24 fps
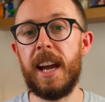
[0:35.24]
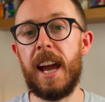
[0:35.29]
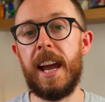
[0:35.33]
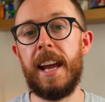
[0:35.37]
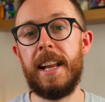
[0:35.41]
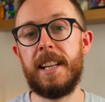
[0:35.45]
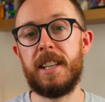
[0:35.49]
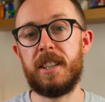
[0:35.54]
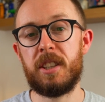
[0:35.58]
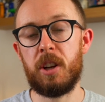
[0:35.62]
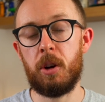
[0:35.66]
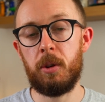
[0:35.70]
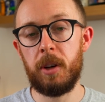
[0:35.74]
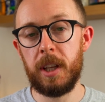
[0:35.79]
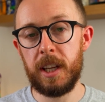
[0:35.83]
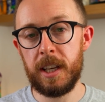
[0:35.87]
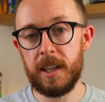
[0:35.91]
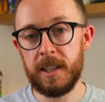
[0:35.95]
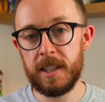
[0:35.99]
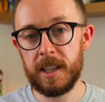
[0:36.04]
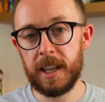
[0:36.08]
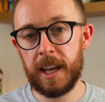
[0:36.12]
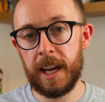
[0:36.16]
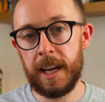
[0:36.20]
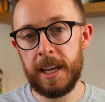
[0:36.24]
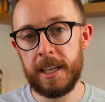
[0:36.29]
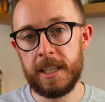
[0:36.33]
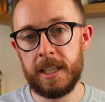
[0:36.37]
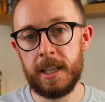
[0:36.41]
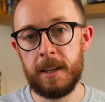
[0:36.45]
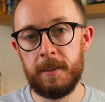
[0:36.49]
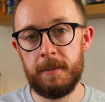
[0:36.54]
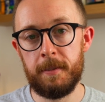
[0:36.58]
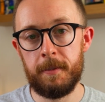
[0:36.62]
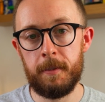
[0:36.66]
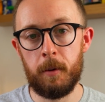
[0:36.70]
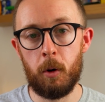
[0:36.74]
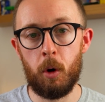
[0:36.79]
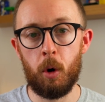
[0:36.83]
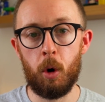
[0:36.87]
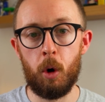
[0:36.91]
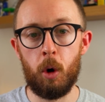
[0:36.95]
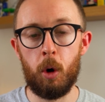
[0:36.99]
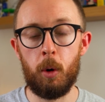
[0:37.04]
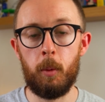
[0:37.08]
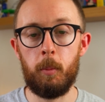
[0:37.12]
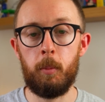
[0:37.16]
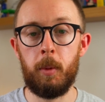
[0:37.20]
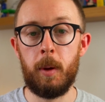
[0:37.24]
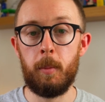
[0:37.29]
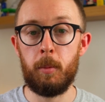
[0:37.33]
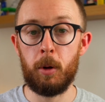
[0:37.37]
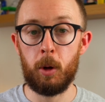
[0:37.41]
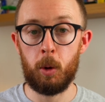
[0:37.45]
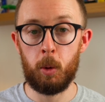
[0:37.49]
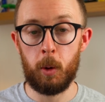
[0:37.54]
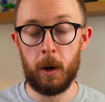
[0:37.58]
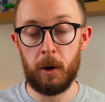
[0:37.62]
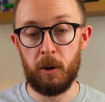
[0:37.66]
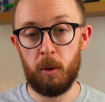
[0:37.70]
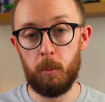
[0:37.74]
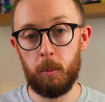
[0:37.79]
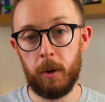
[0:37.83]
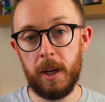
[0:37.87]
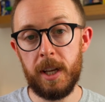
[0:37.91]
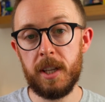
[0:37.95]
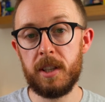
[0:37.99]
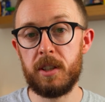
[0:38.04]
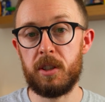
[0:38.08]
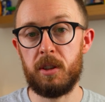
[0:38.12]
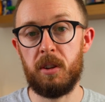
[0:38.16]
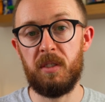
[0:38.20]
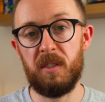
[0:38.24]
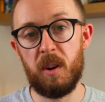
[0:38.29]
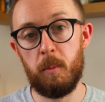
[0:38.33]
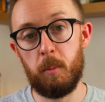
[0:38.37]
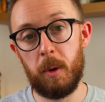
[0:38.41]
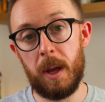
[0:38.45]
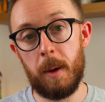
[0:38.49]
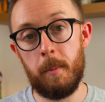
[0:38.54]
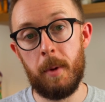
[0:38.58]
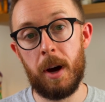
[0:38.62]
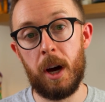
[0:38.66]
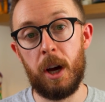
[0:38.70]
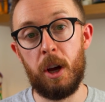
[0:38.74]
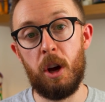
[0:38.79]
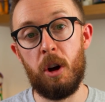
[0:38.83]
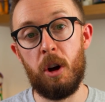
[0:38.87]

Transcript: it's only indicated for people who are obese, so of a BMI